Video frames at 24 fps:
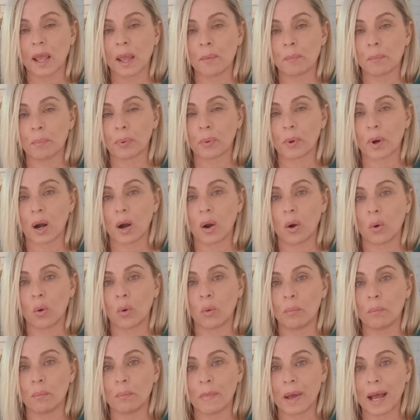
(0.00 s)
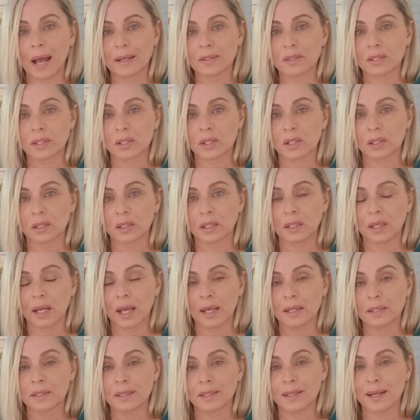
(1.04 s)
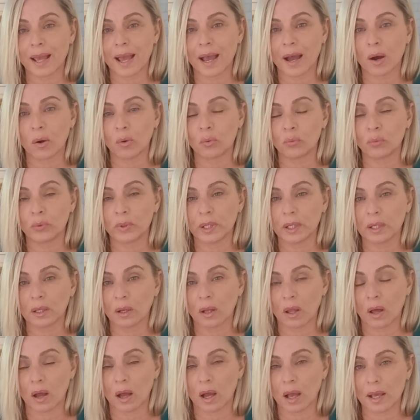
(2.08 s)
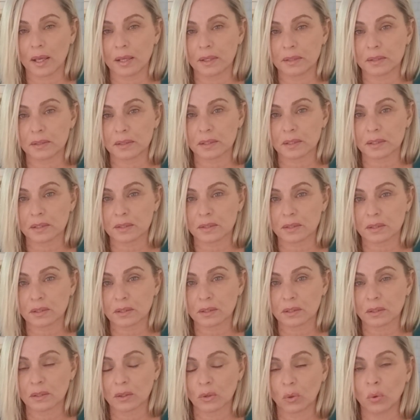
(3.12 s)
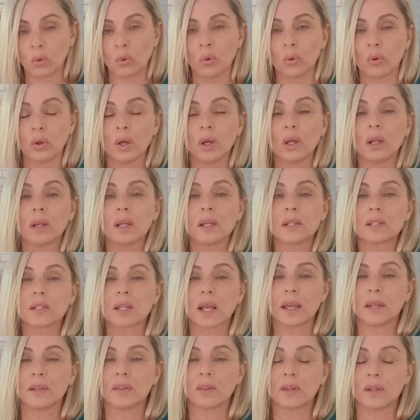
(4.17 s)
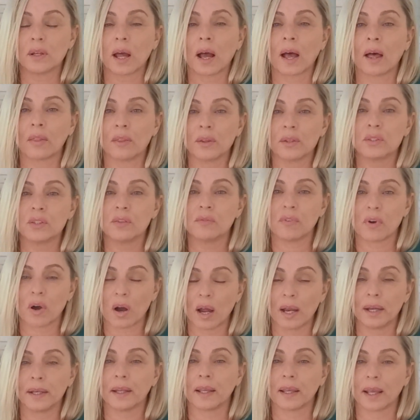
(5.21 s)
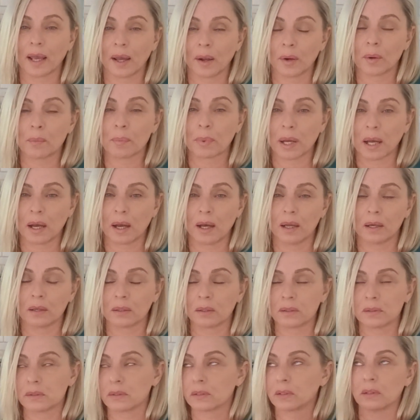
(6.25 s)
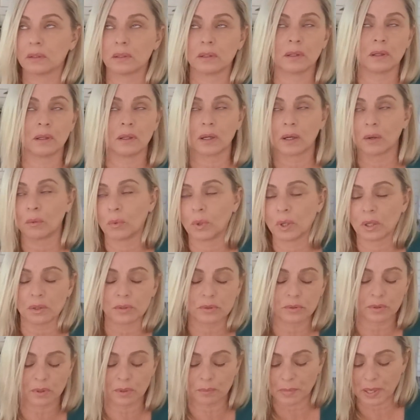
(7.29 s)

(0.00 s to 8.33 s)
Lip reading: Emperor or masculine has now realized, or let's say the other divine counterpart, because I don't want to do the